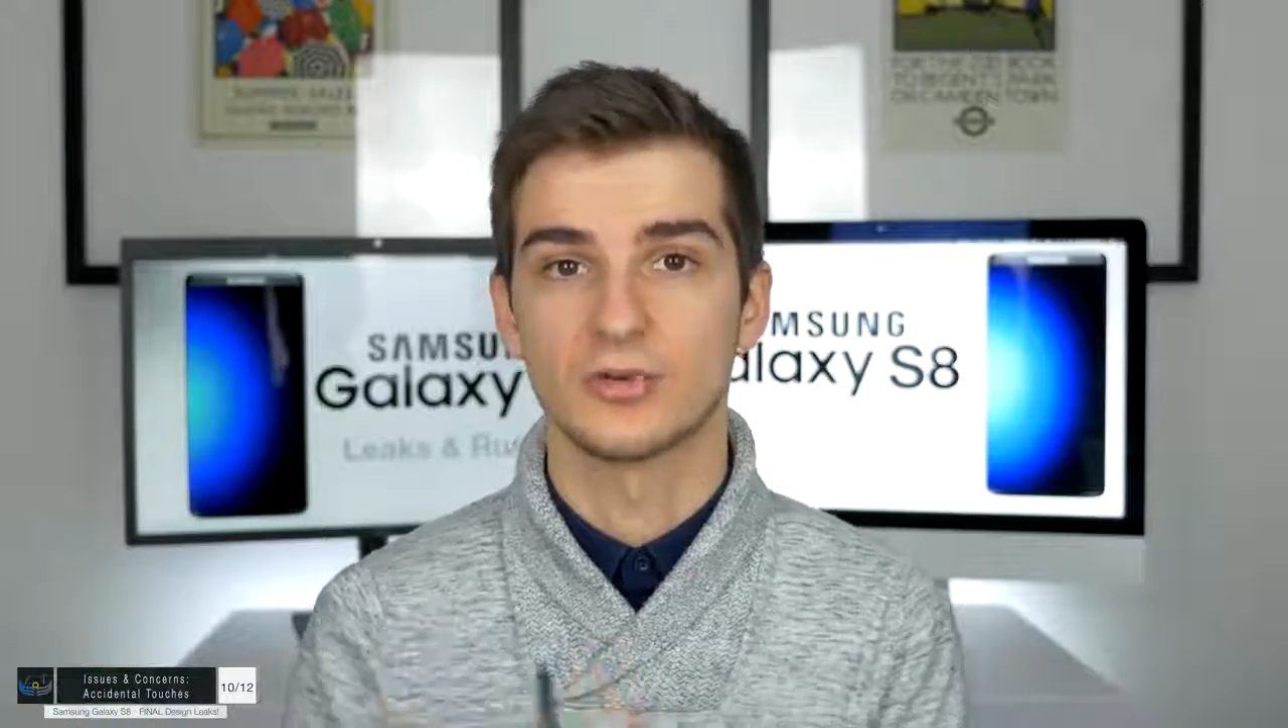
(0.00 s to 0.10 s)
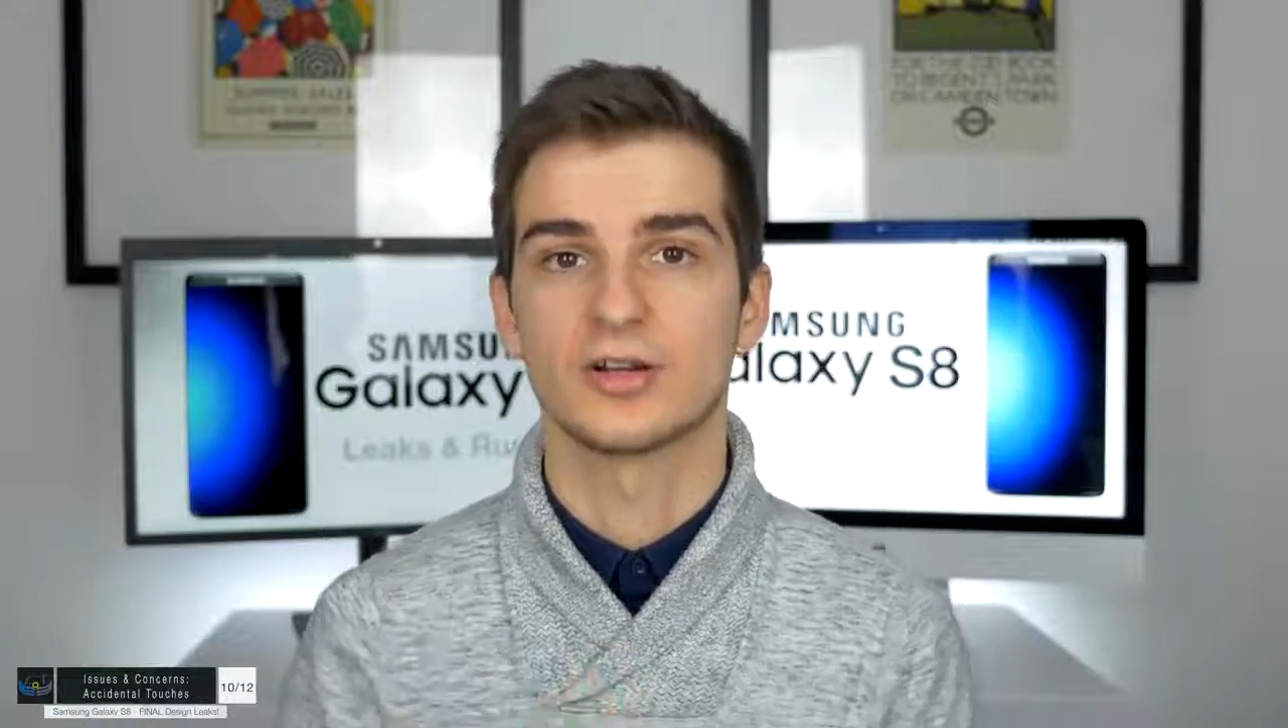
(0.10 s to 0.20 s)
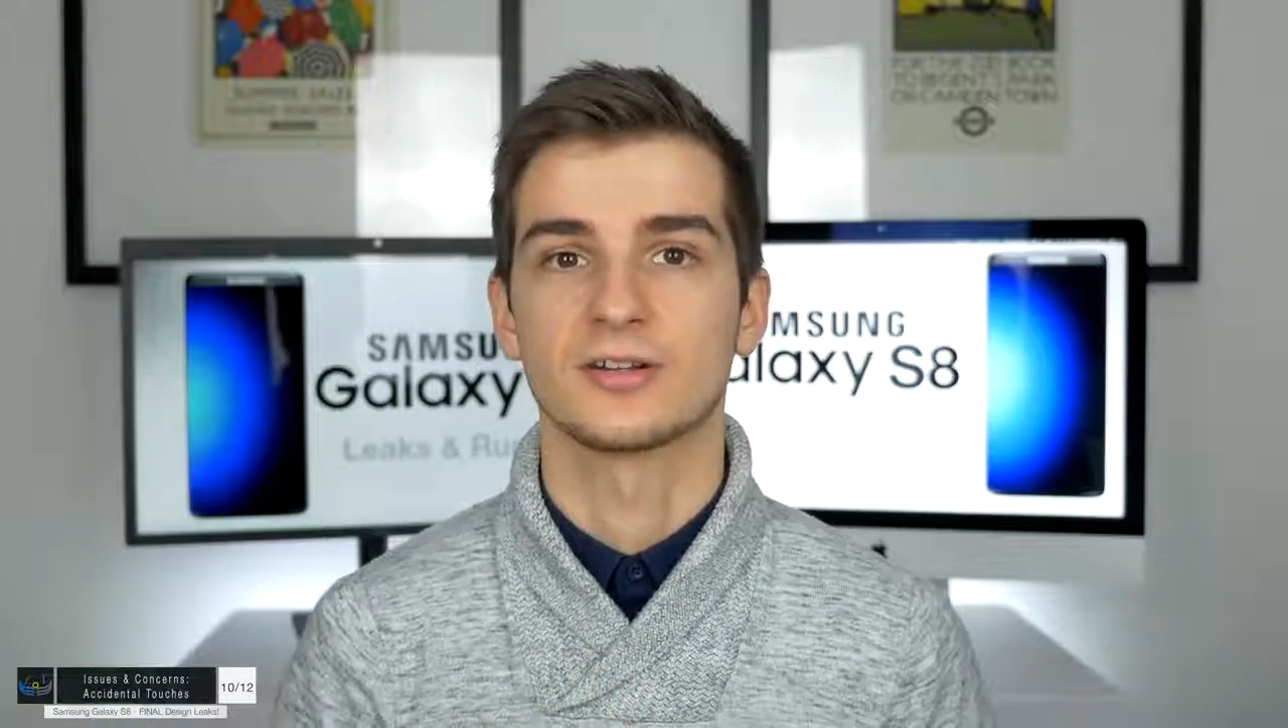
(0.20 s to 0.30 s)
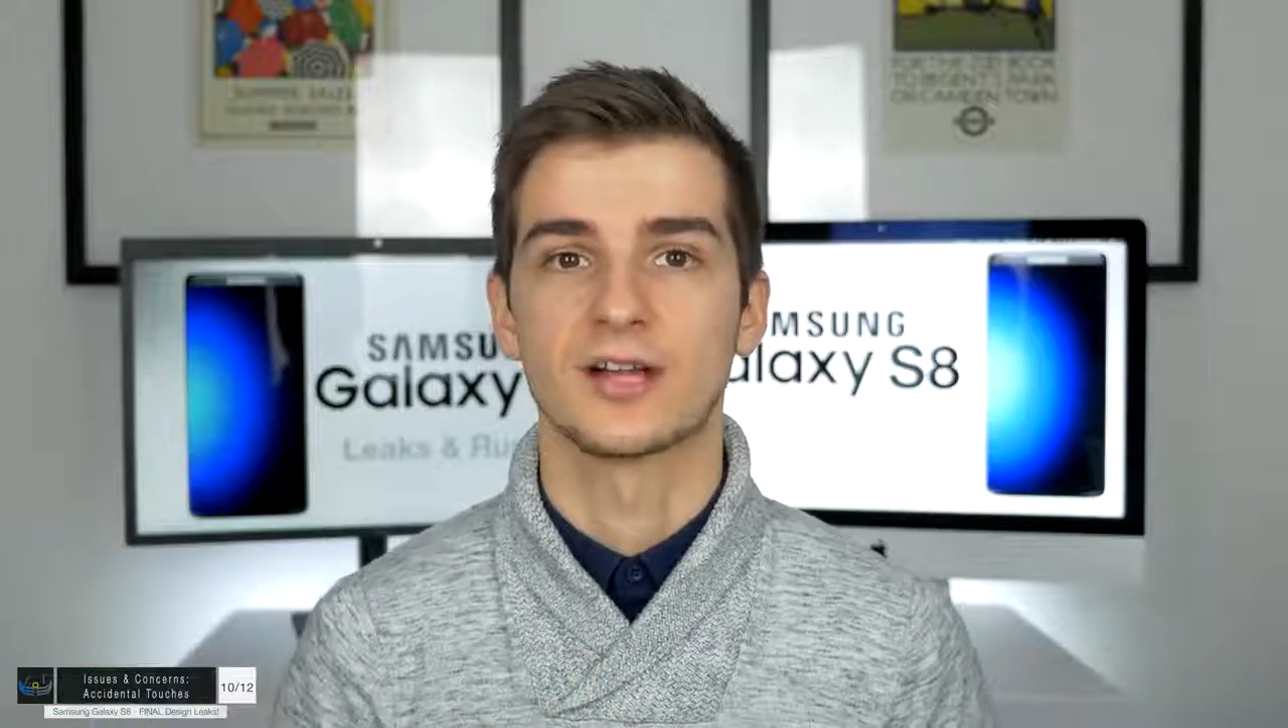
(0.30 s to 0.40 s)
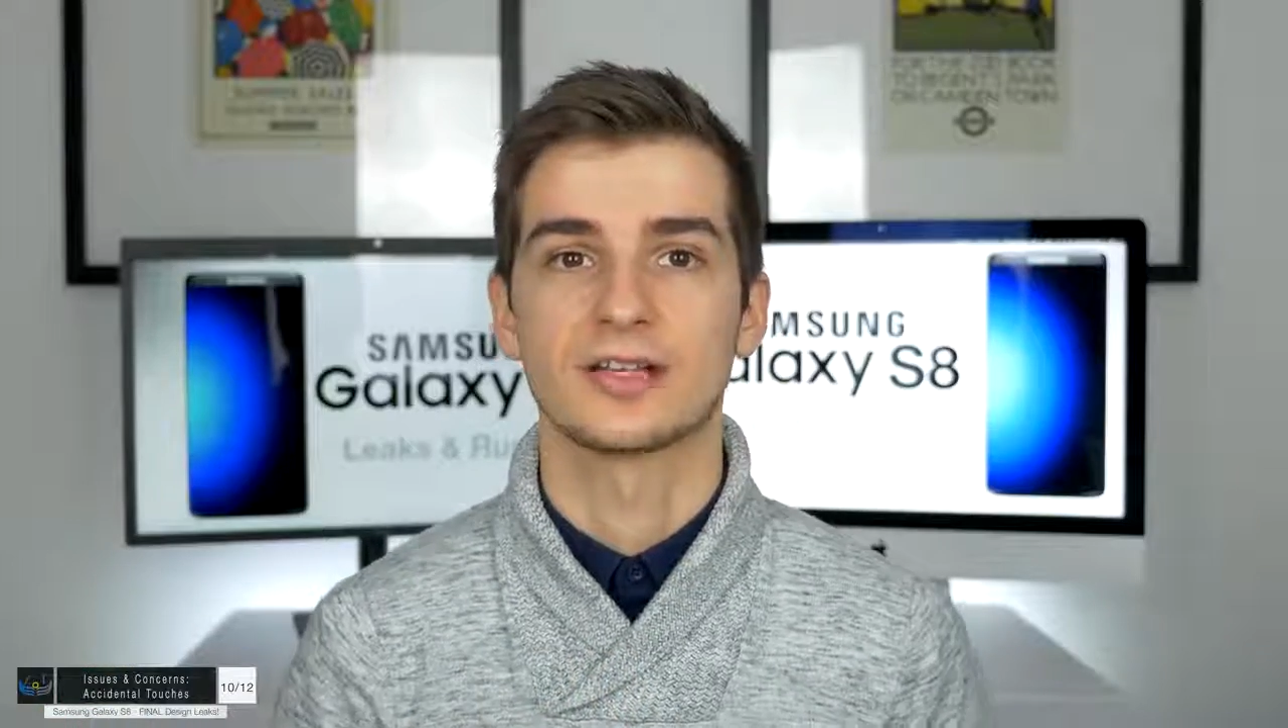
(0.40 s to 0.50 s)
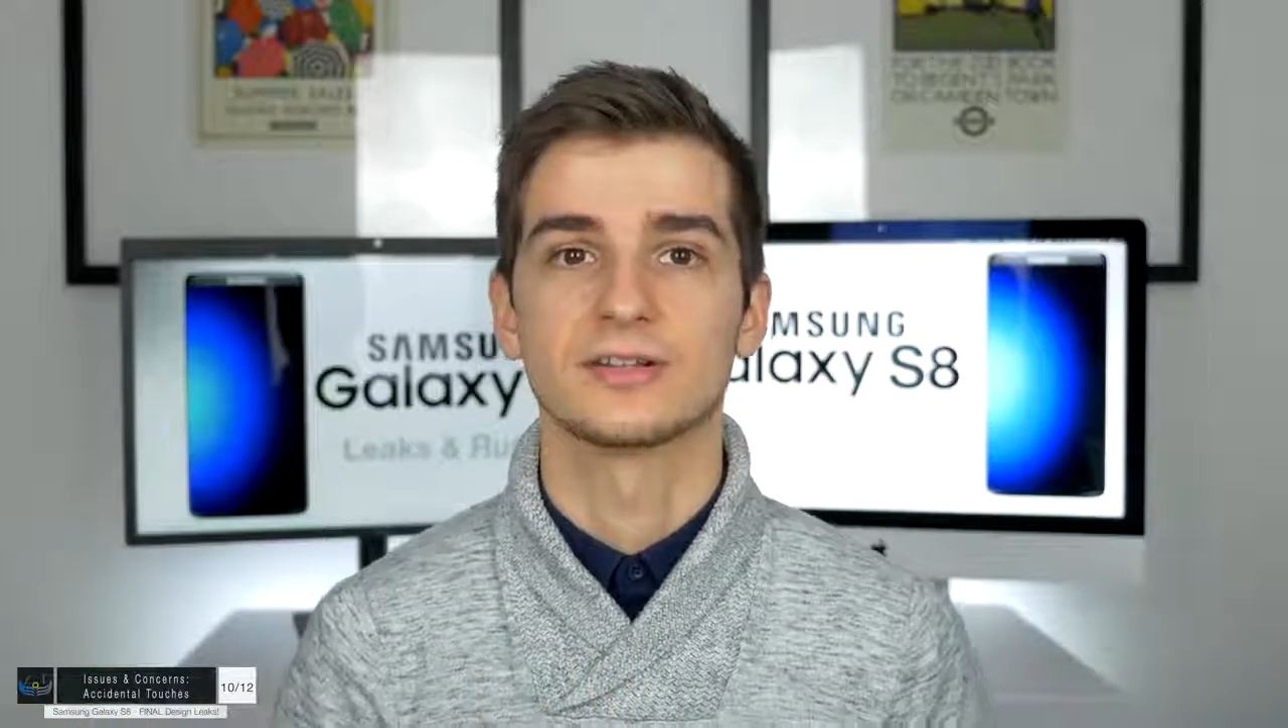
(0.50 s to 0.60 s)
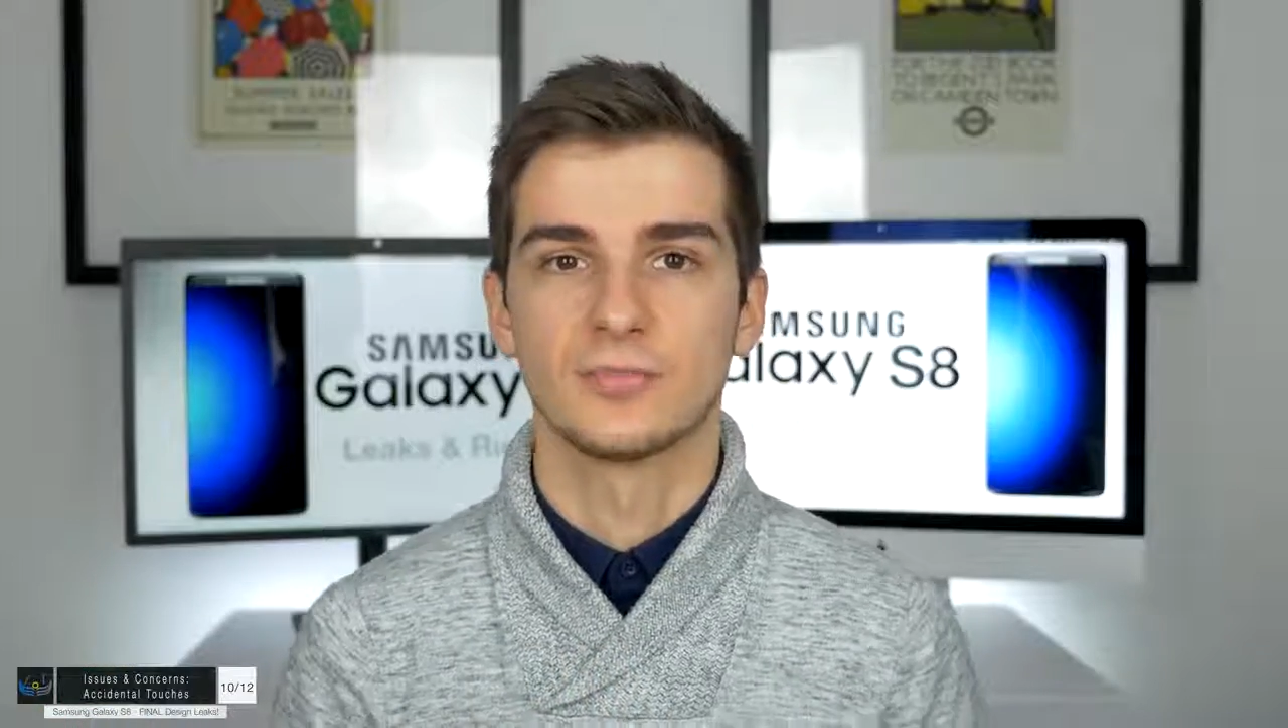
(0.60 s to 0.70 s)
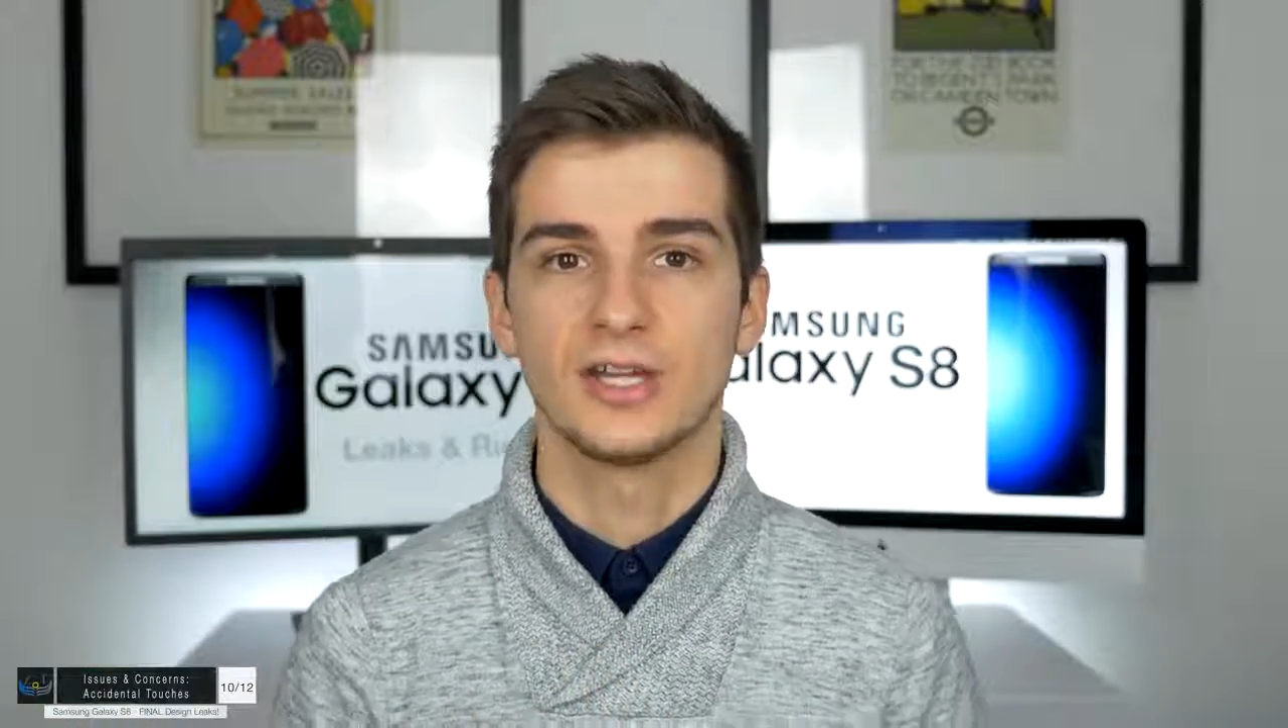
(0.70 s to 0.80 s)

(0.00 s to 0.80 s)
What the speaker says: recognized.